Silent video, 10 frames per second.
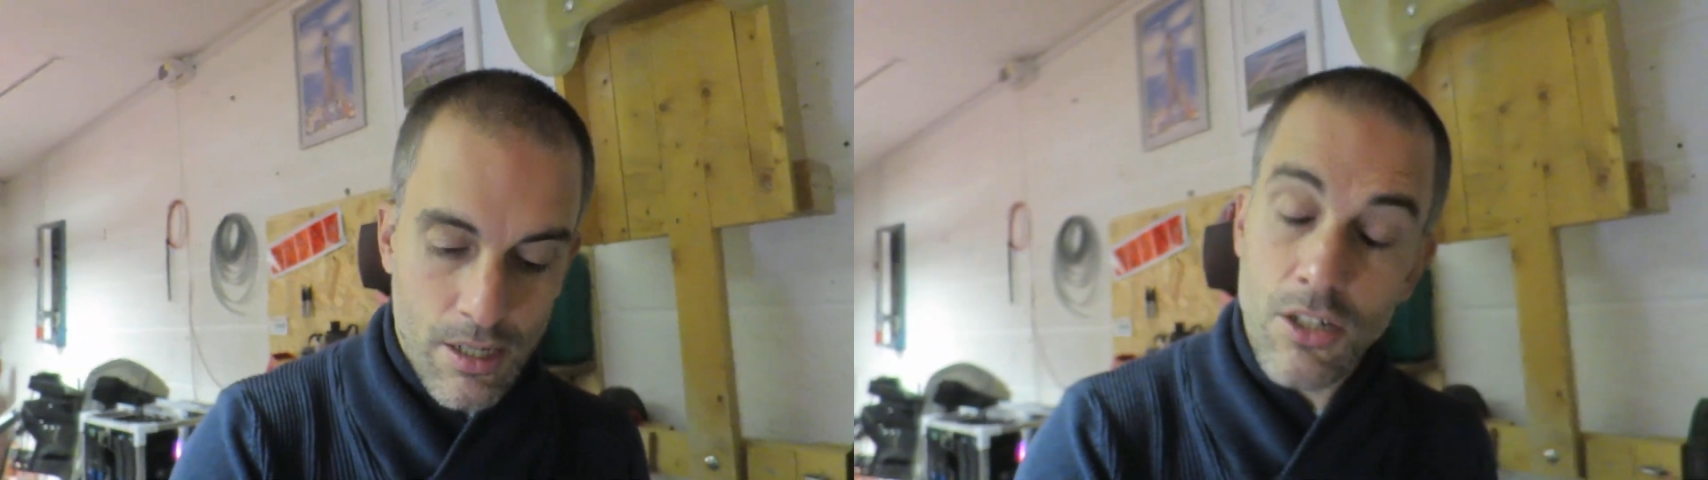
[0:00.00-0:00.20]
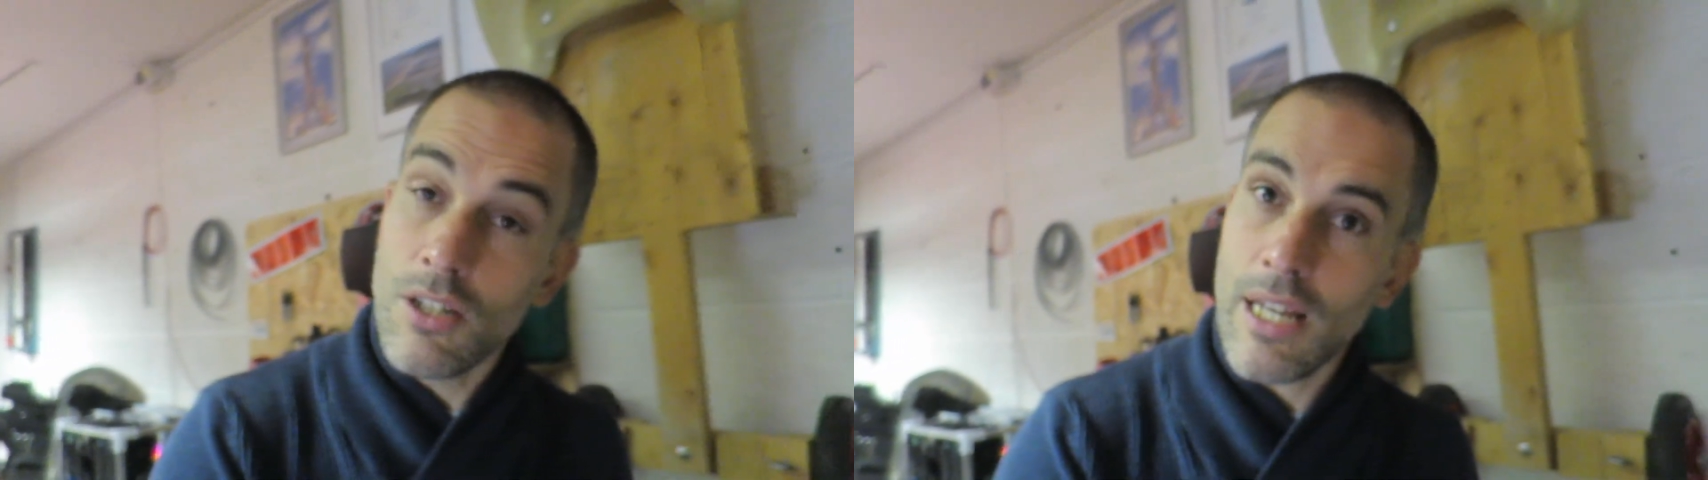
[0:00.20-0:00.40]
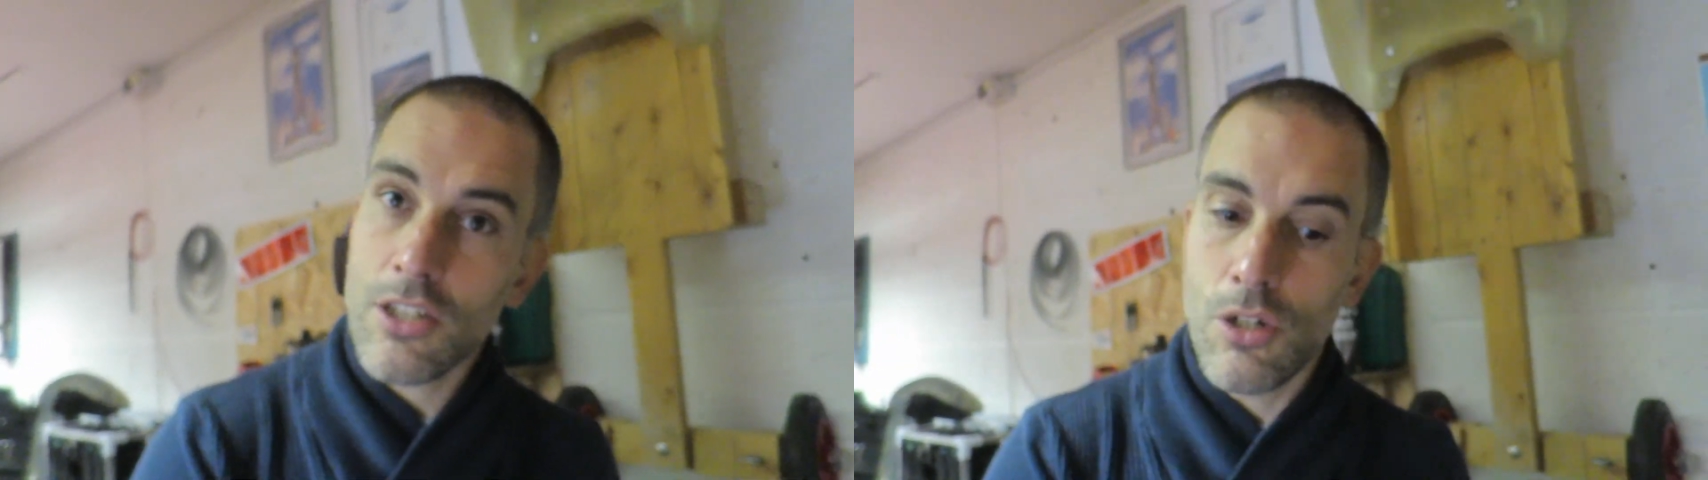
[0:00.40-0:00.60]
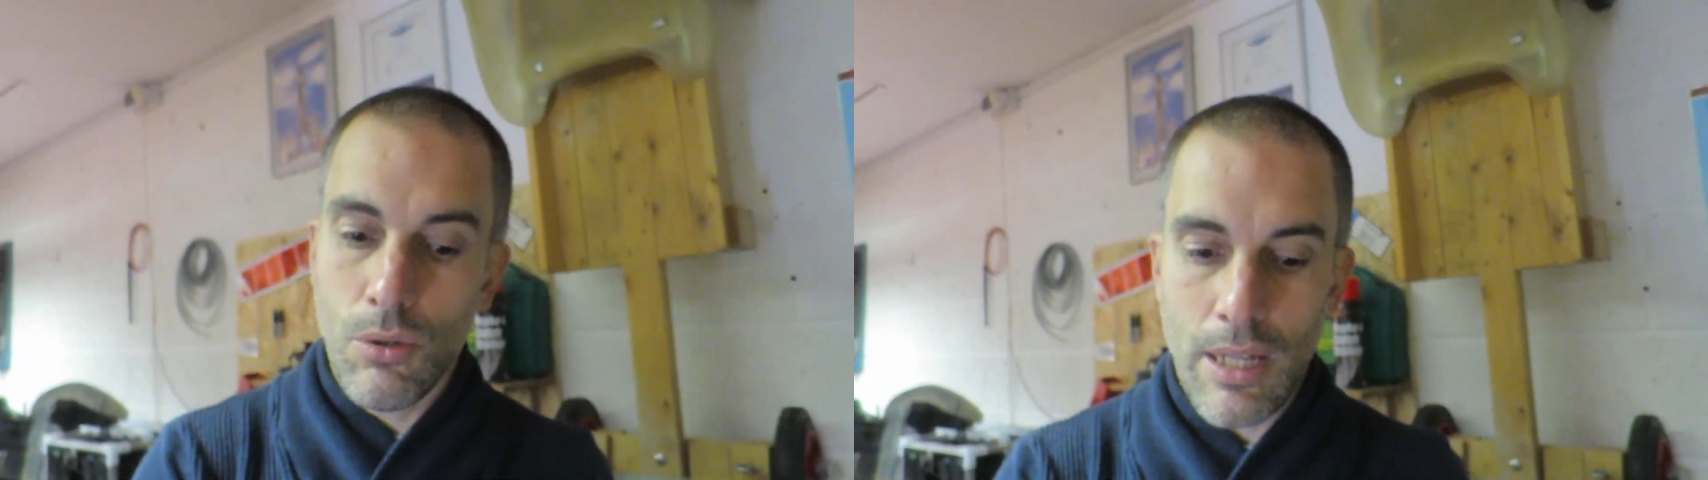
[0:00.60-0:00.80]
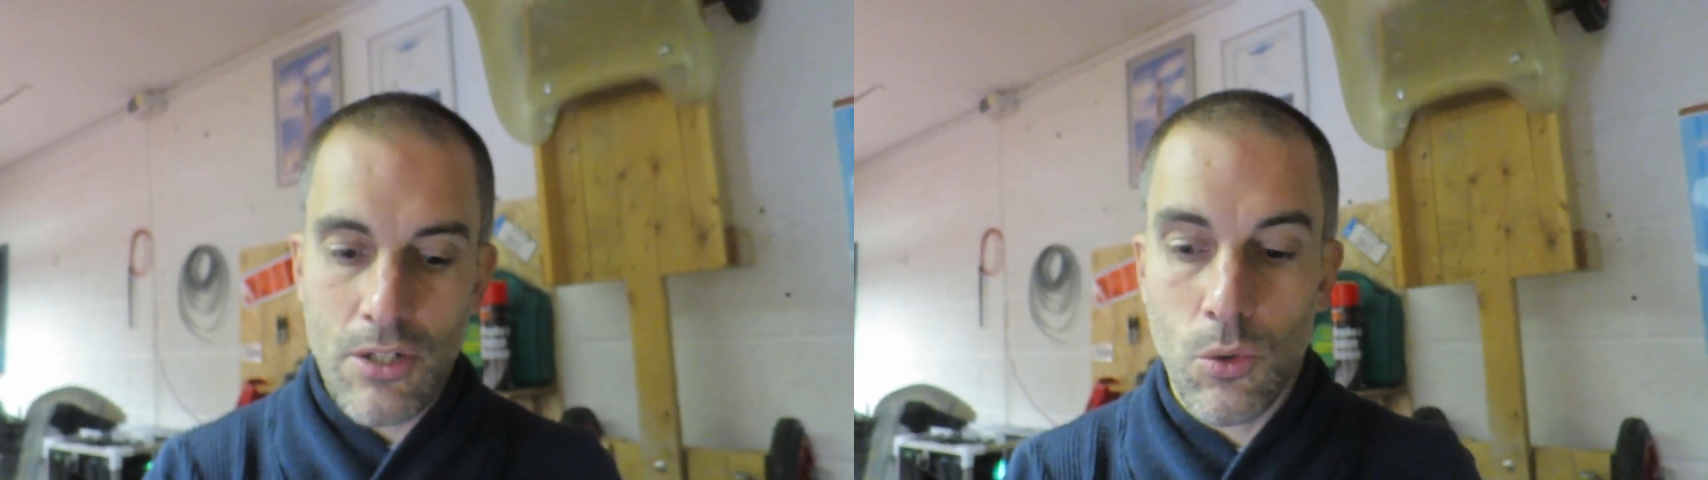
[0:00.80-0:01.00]
So that's cool.
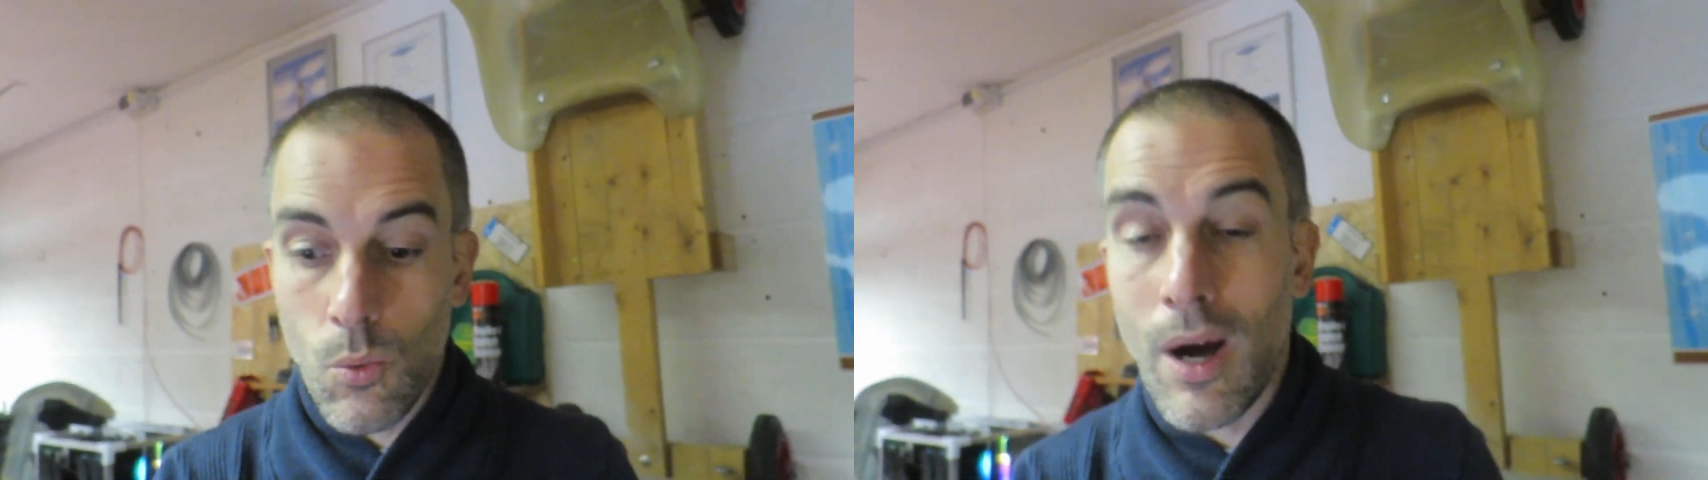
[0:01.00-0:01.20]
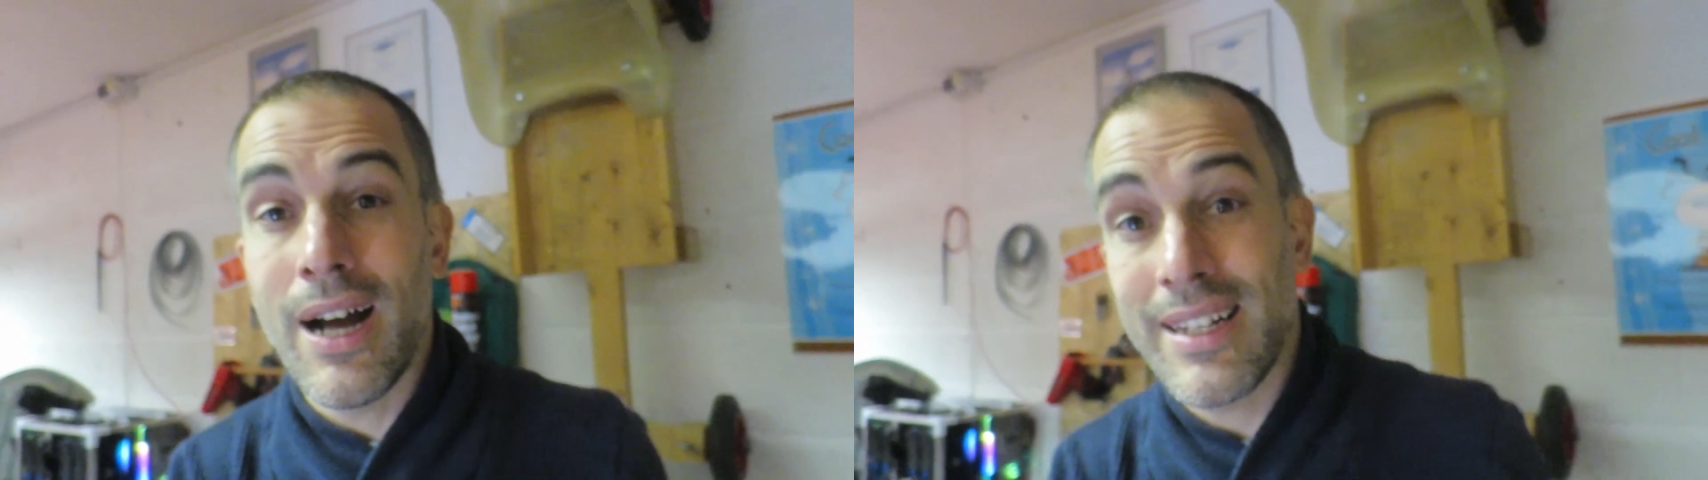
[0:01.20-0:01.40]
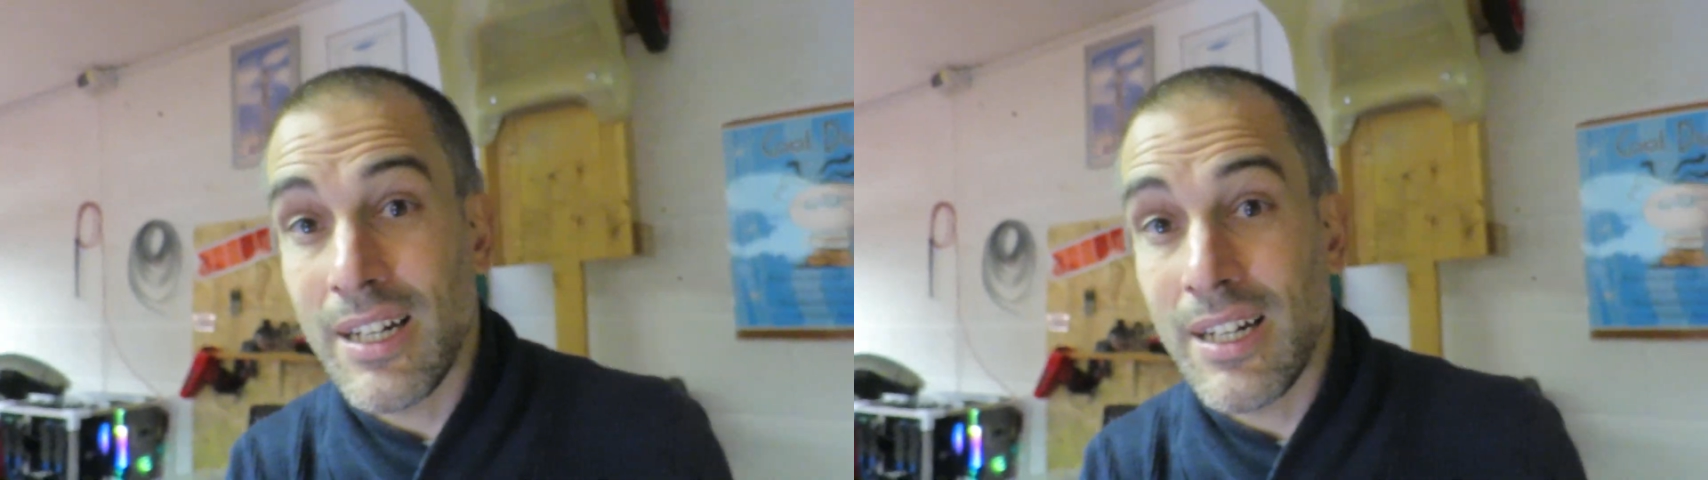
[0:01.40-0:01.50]
That's all wired